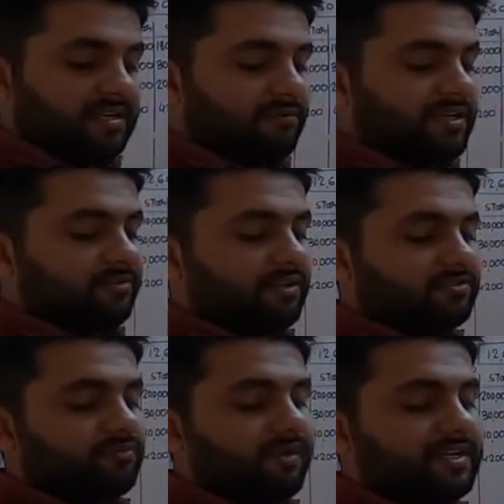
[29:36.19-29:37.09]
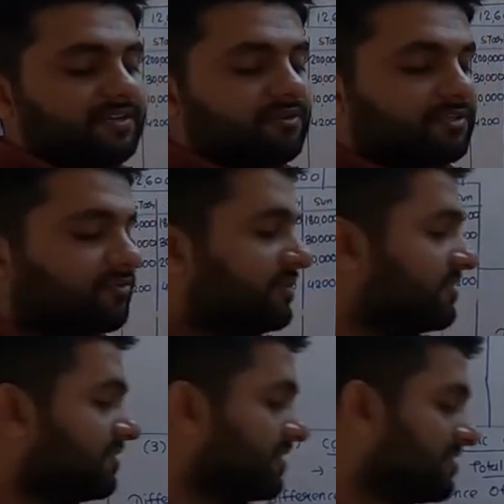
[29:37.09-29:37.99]
Now equals to 1 equals to
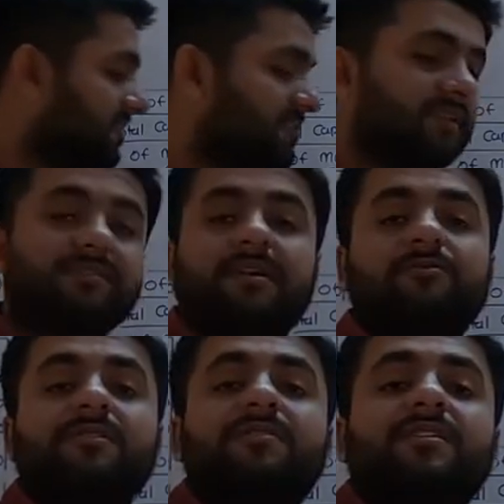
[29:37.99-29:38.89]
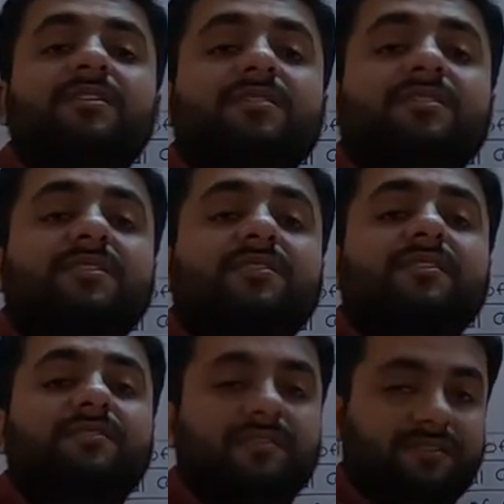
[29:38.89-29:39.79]
is
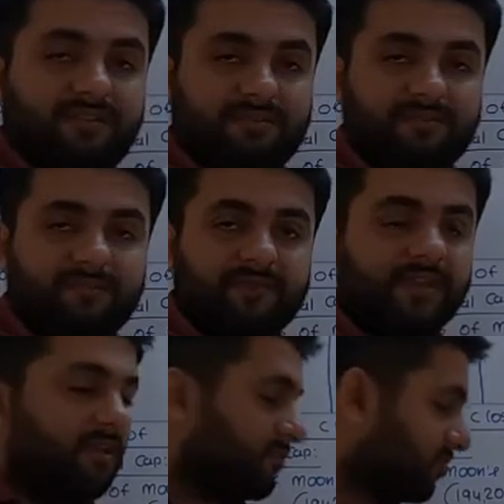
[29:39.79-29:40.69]
66,066.66.